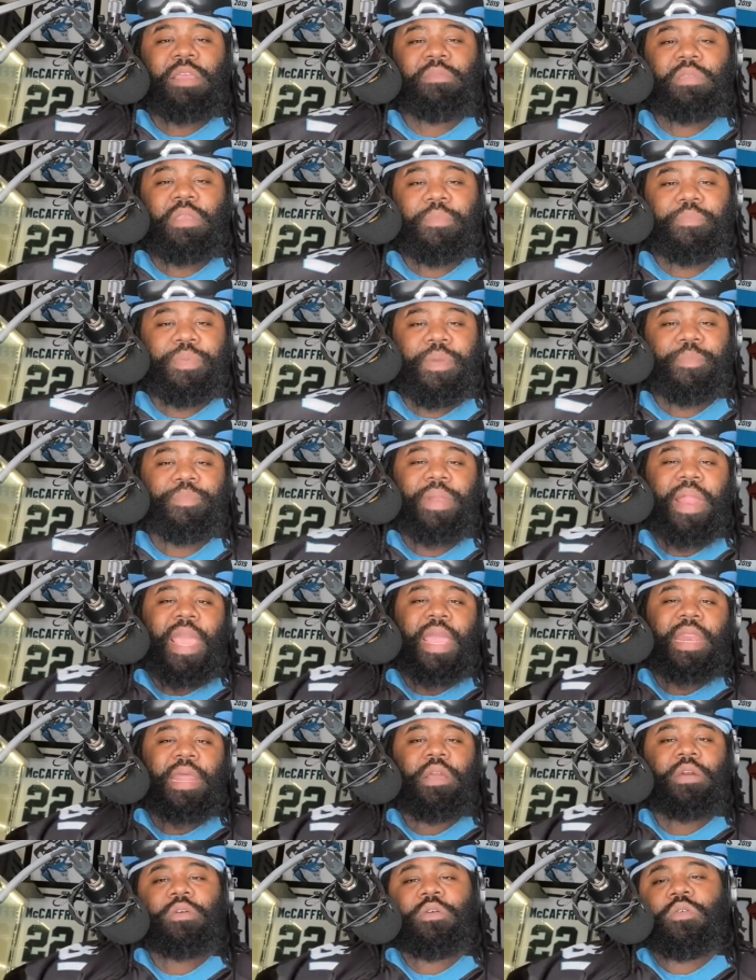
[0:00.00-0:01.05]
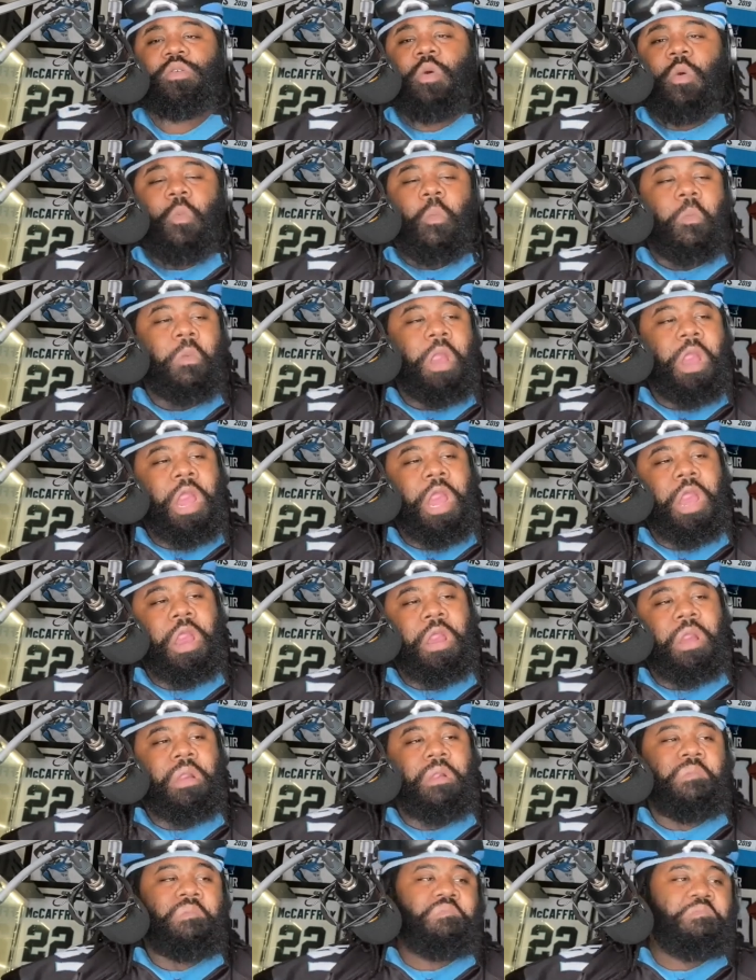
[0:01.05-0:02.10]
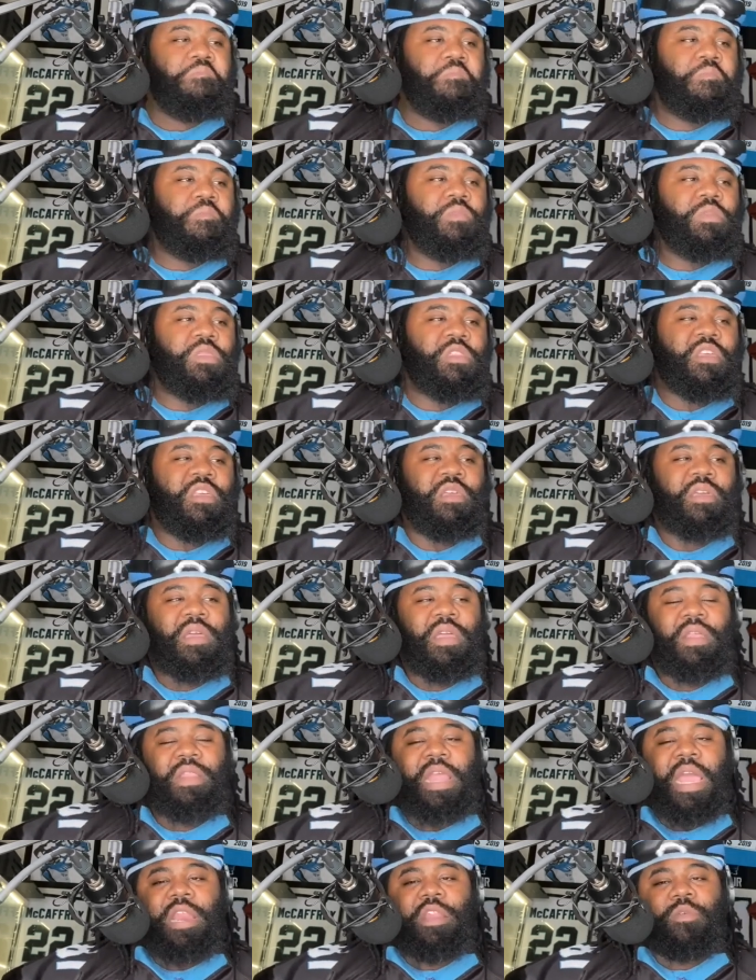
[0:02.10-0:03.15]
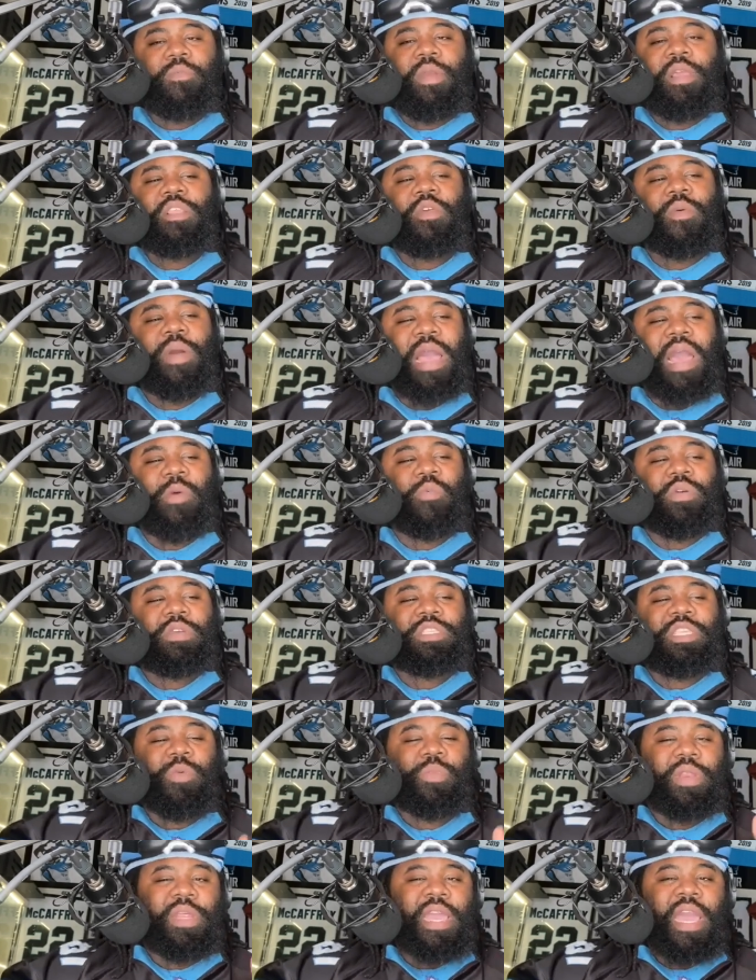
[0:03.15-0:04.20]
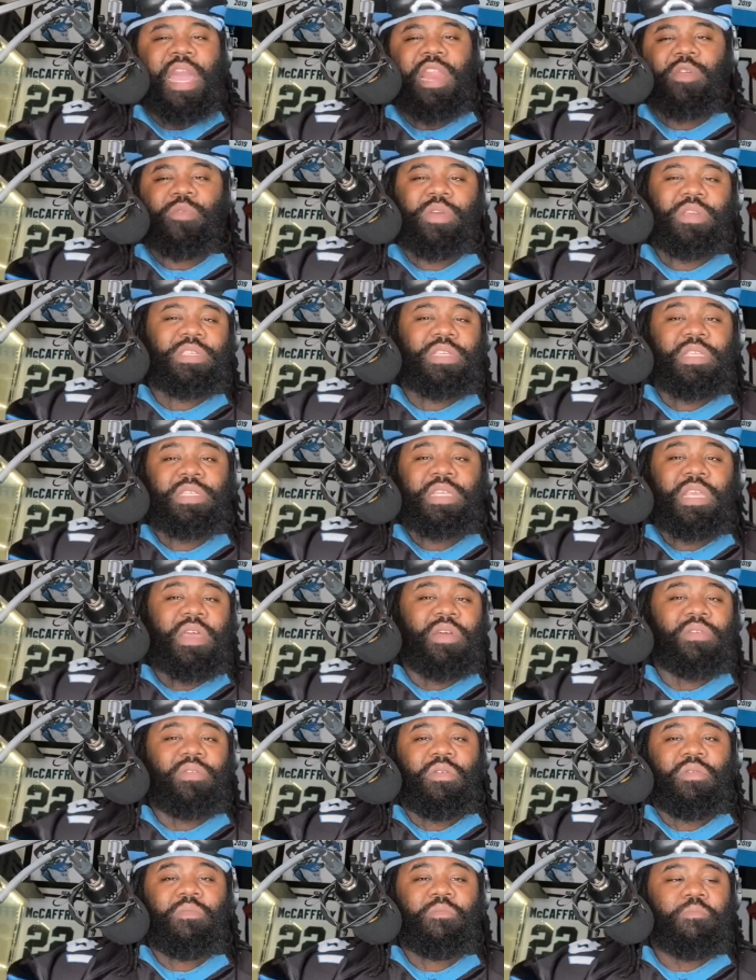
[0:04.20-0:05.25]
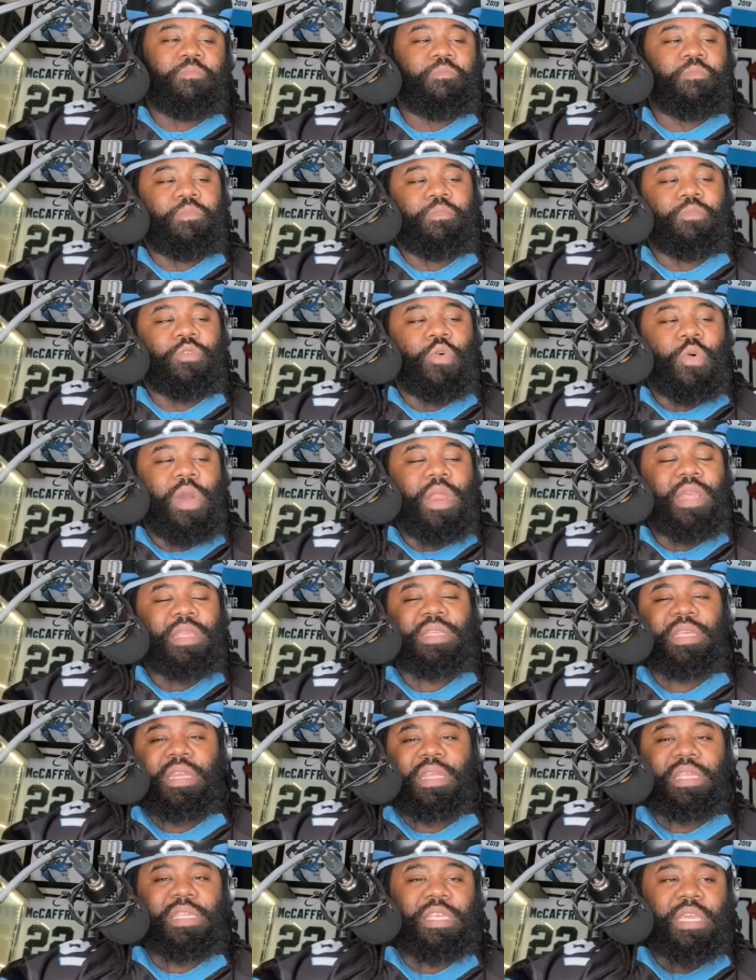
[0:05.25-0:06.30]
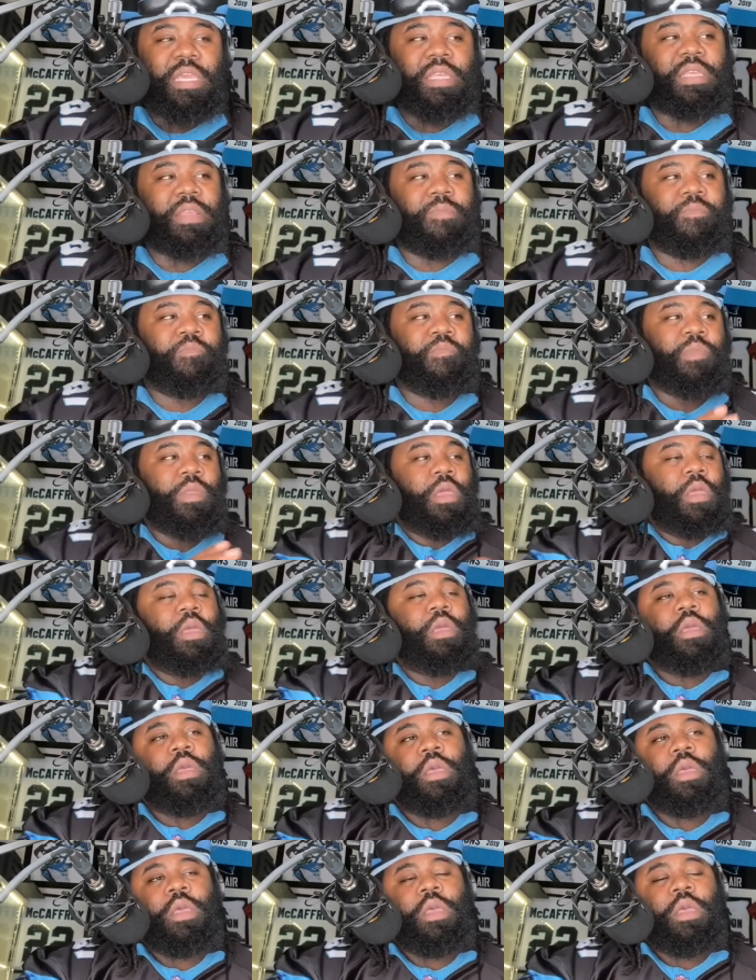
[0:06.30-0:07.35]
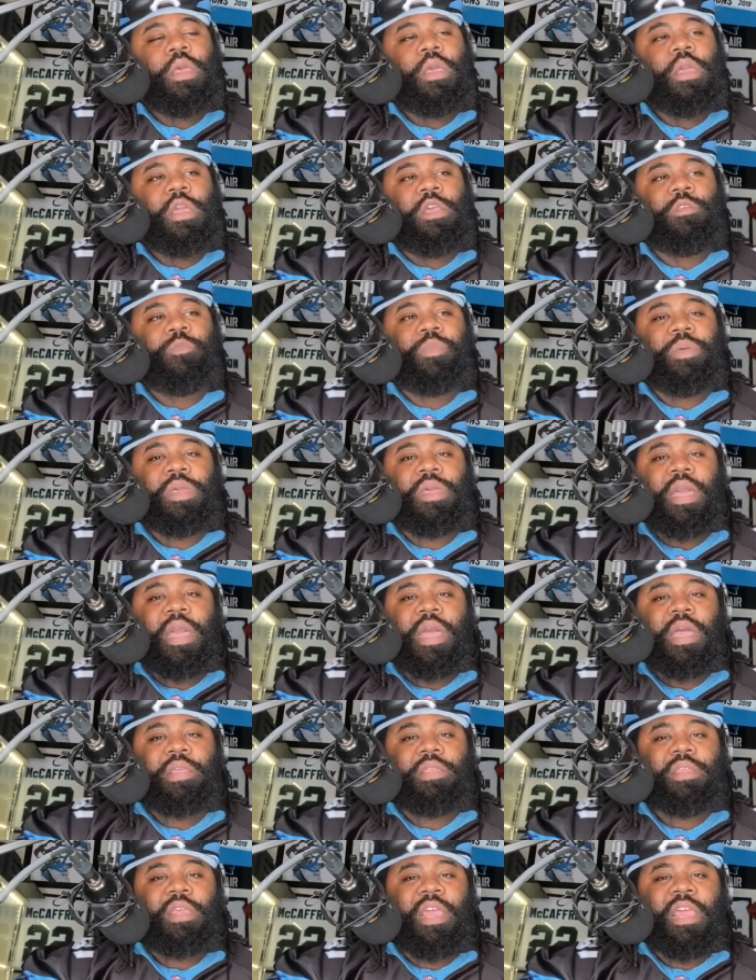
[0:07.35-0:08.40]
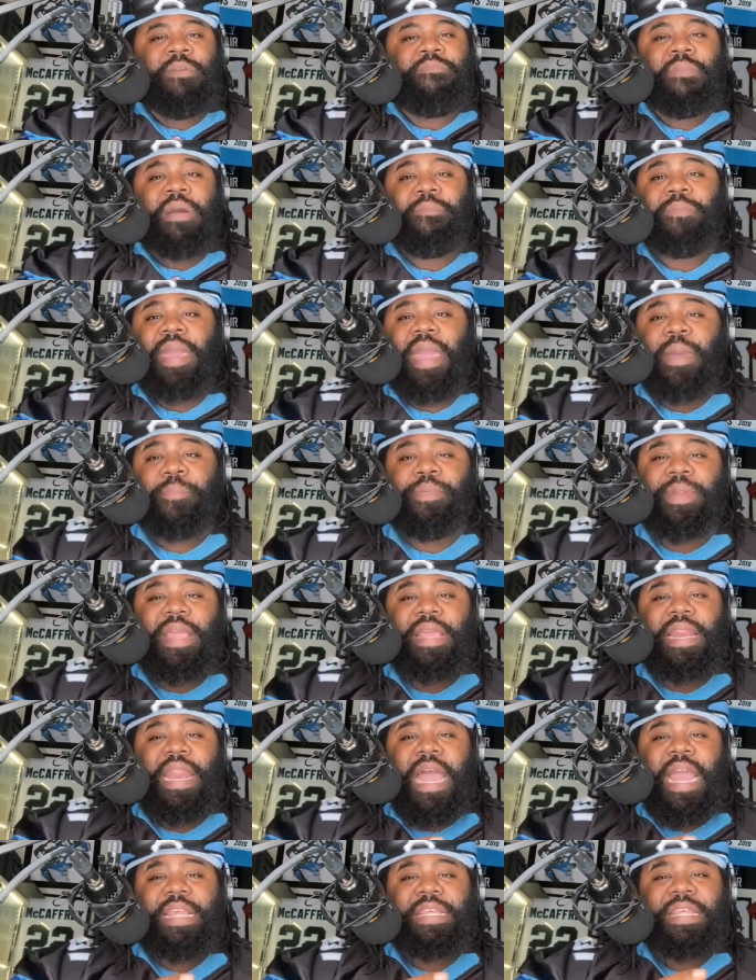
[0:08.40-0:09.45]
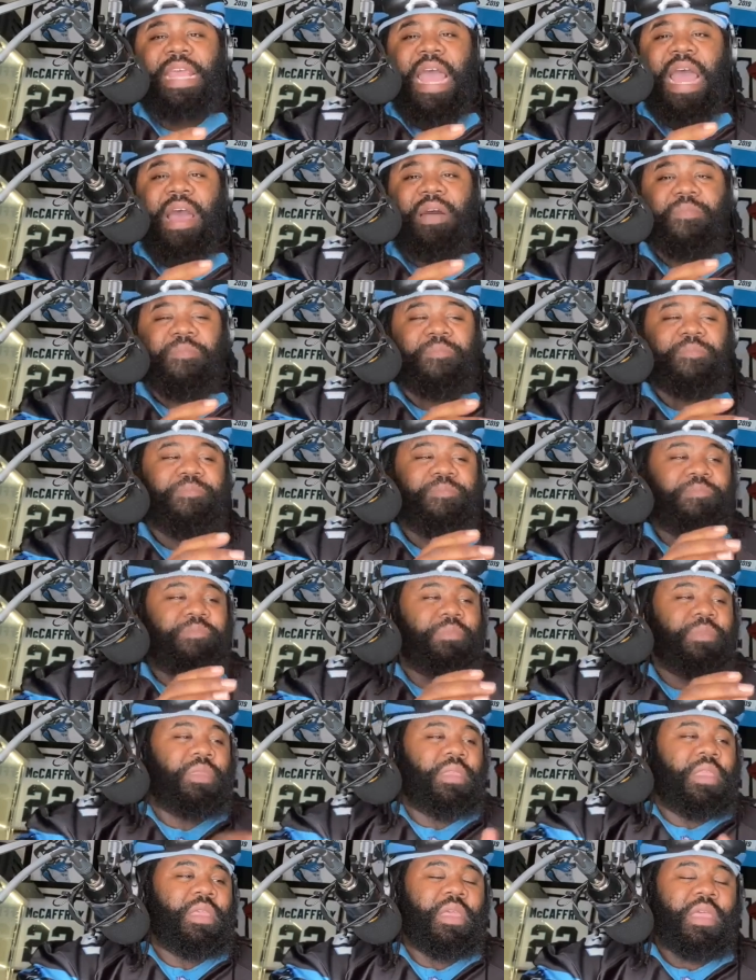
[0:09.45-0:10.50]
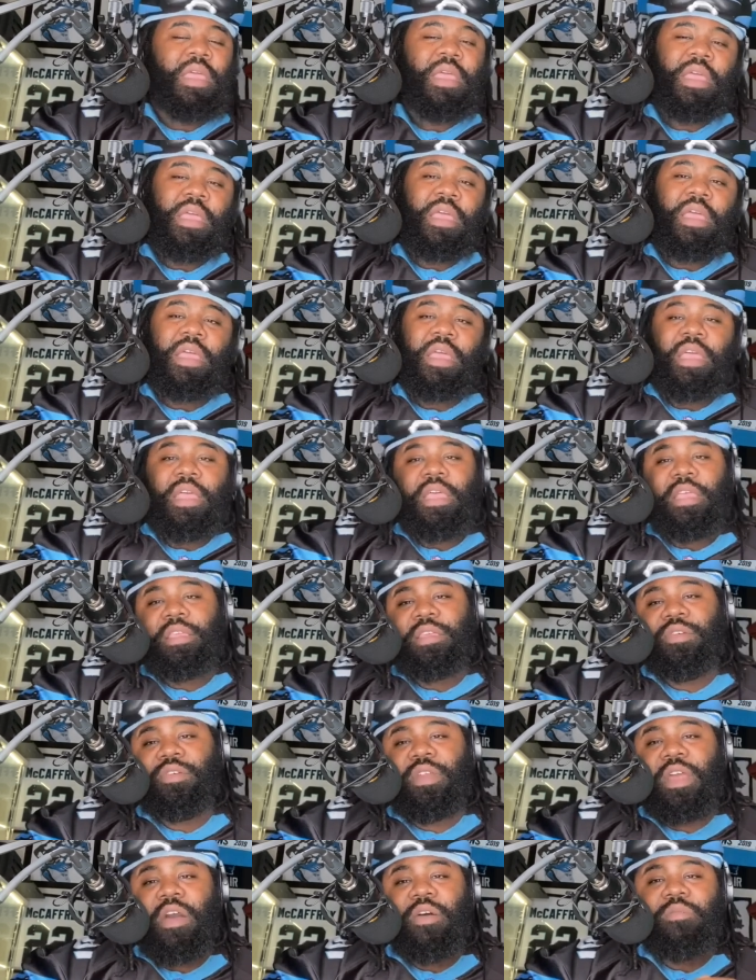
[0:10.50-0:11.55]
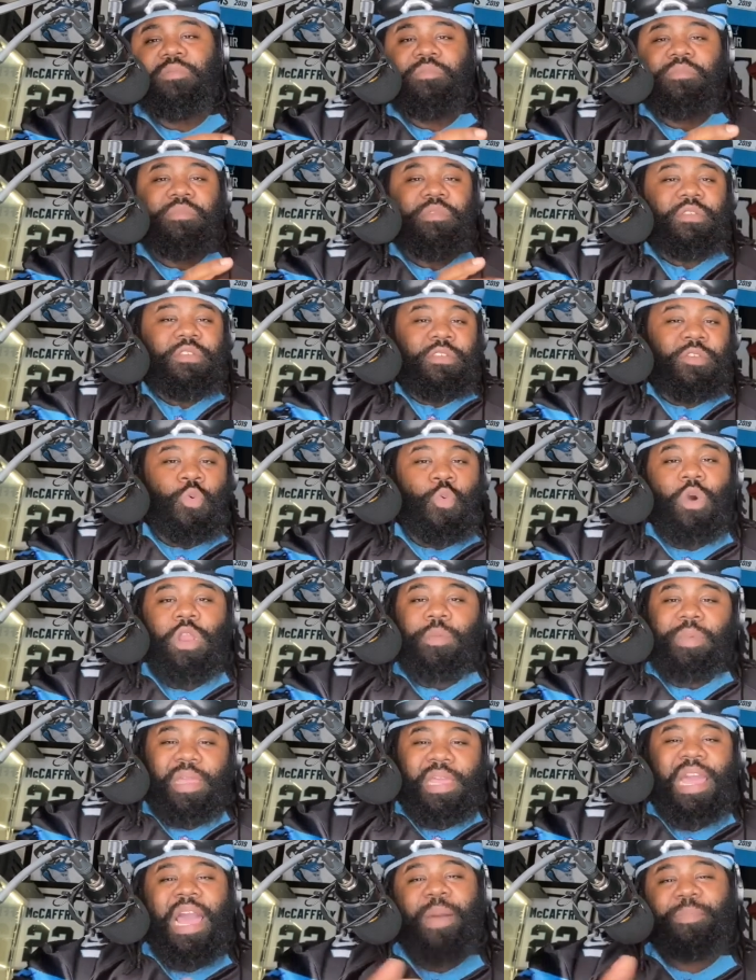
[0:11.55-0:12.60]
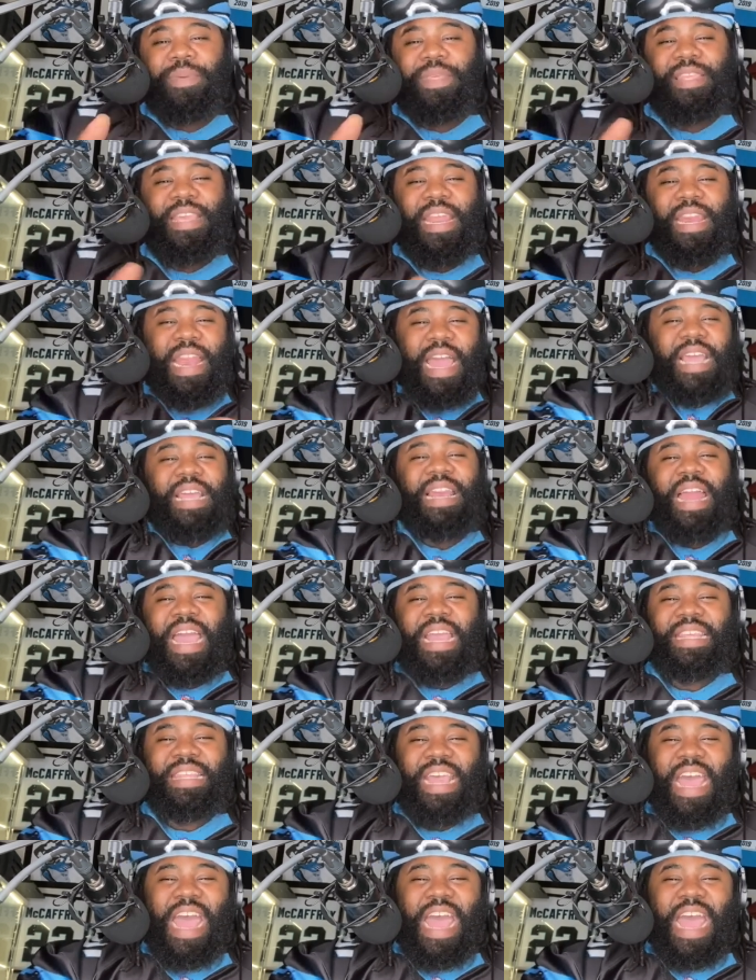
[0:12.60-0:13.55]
to be playing it cool. Huh? Now the reason why I wish they would have kind of reached a deal going into the season is because if my man played lights out, you know, you want to be compensated like lights out.